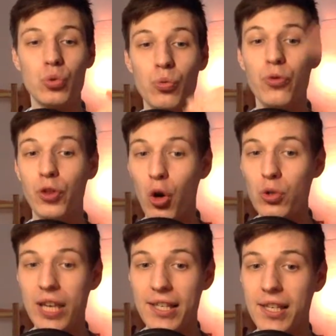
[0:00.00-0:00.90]
do
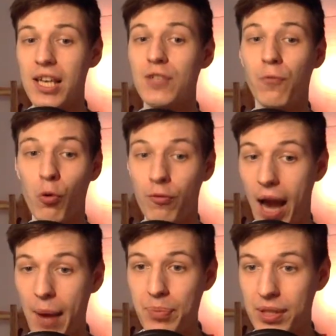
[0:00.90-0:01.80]
those exercises for
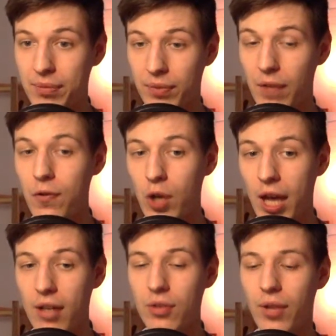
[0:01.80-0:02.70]
reps if you
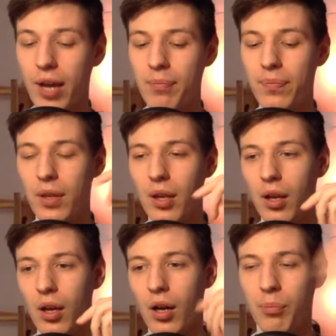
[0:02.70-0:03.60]
can do them.
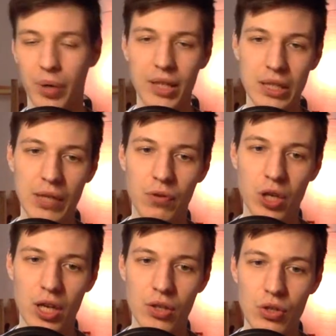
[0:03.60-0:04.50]
But if you
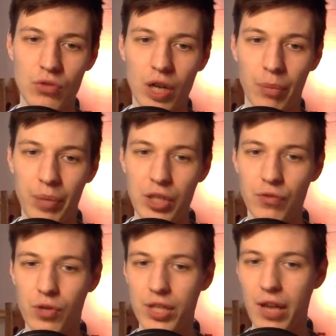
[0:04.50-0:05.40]
can do straddle planche
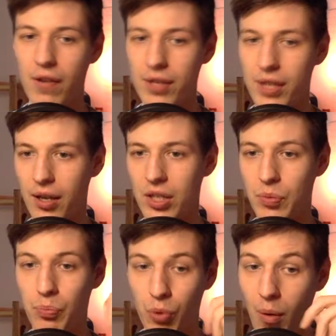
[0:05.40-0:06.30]
for 7
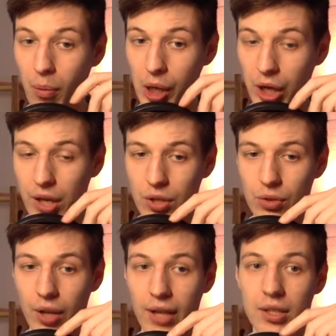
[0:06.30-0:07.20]
seconds, probably you can
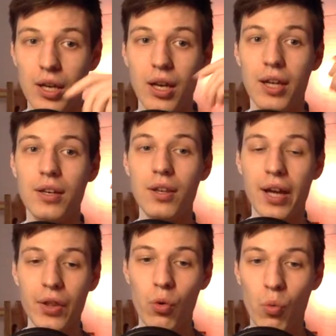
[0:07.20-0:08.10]
do that. And
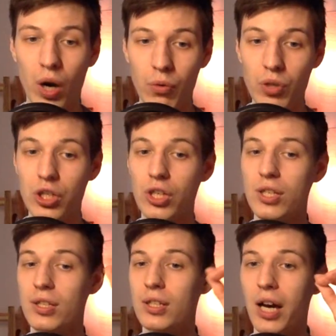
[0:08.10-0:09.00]
another one, which
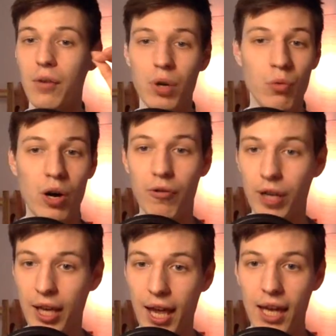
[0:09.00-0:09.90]
is not
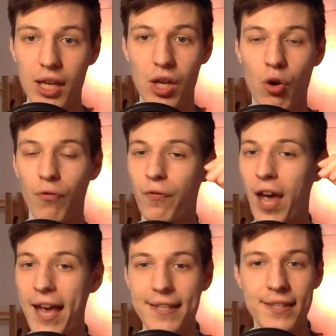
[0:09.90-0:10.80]
requiring any of
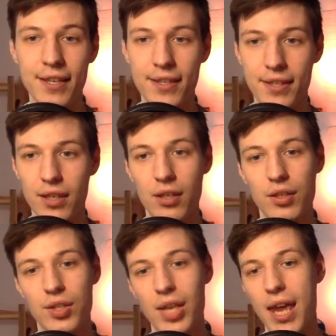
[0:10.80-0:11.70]
handstand
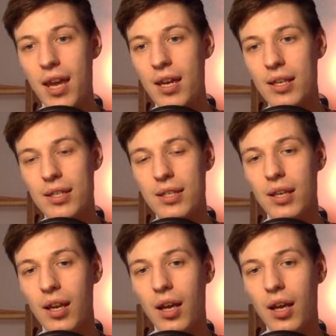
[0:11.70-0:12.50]
skills, is